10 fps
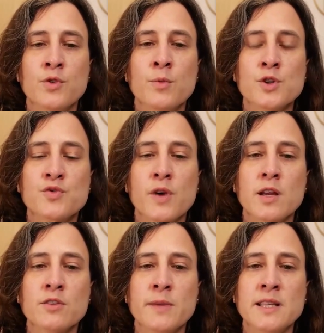most
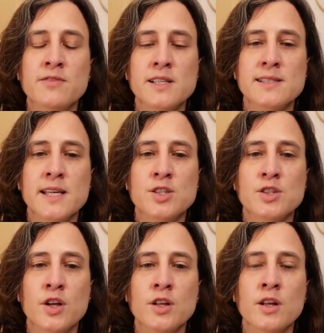frequent
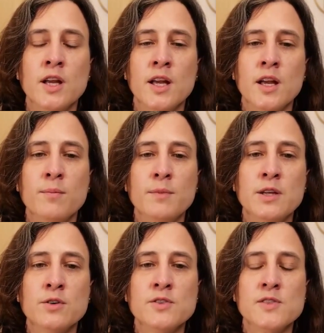manifestation,
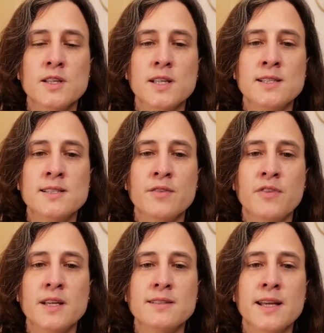because it's
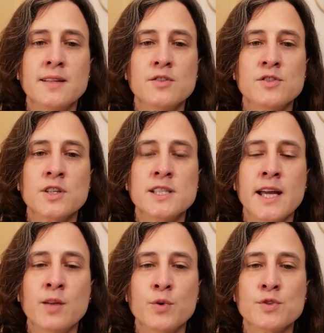affected
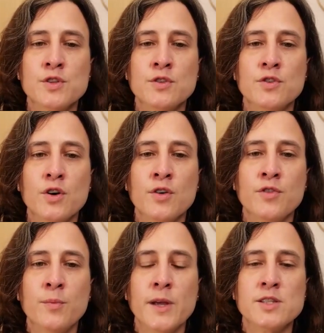39%
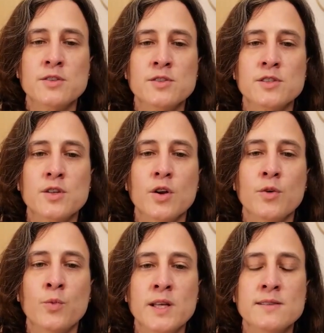of the patients
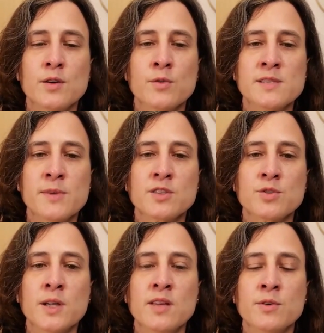with
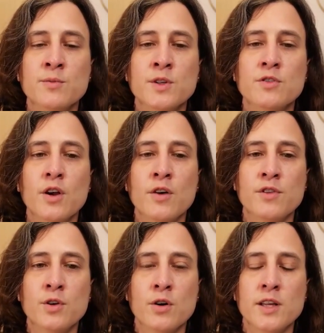respiratory involvement
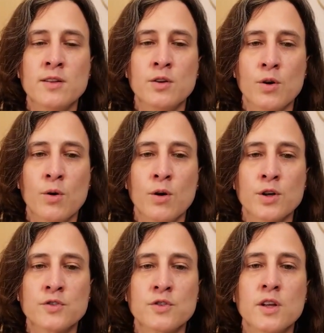in the
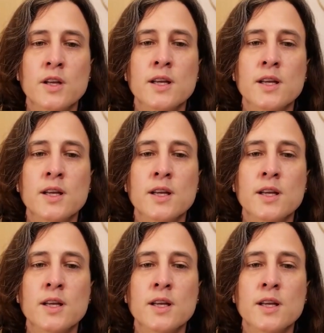cohort.